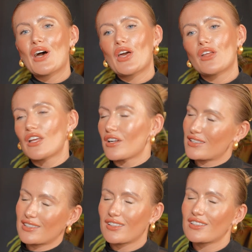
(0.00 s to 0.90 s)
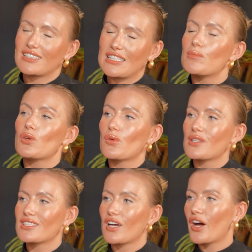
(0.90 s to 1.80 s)
they deem you
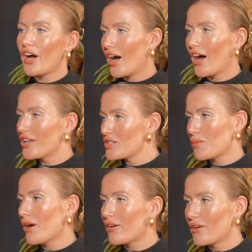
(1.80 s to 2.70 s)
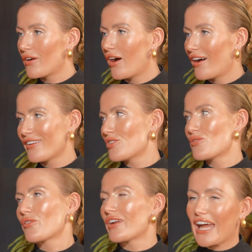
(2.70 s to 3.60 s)
as unsmart, or you're
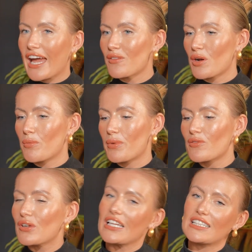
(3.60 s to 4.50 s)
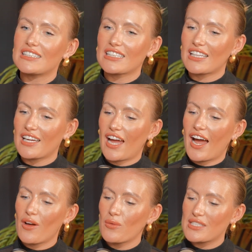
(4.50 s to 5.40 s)
not going to get anywhere. But realistically,
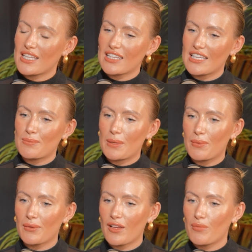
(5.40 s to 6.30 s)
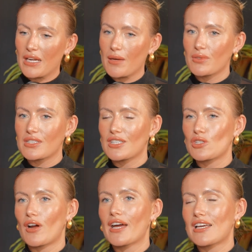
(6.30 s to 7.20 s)
I always think these people that have been able to
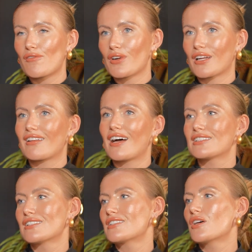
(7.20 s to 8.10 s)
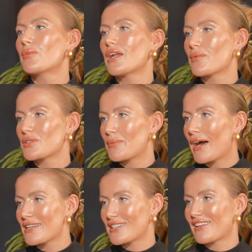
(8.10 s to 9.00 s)
distract everyone in class and still been able to
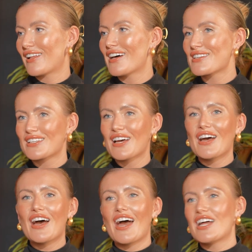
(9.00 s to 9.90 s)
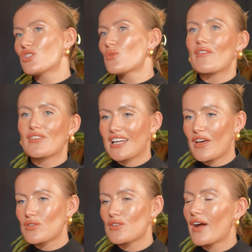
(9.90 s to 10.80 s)
pass the class and do everything
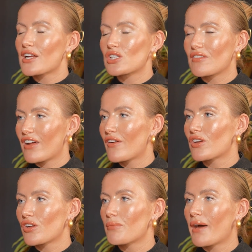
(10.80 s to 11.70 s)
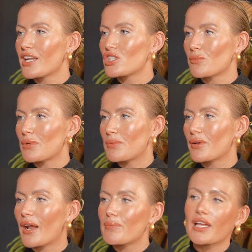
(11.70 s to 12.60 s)
else, they're actually very good at managing
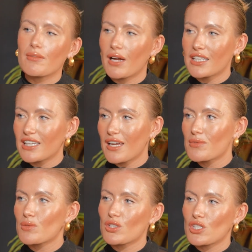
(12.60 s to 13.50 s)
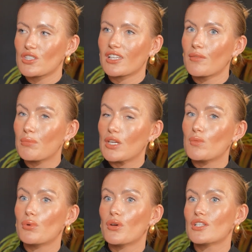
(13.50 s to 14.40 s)
people and playing mind games, which can be
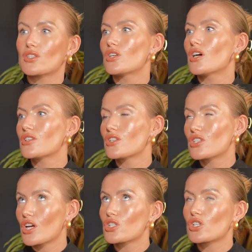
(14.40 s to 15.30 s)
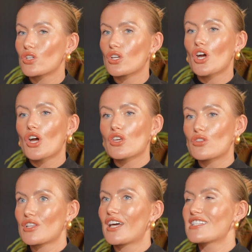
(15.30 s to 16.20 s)
put into such good
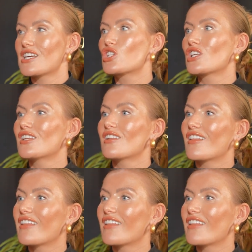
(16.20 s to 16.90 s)
utilisation in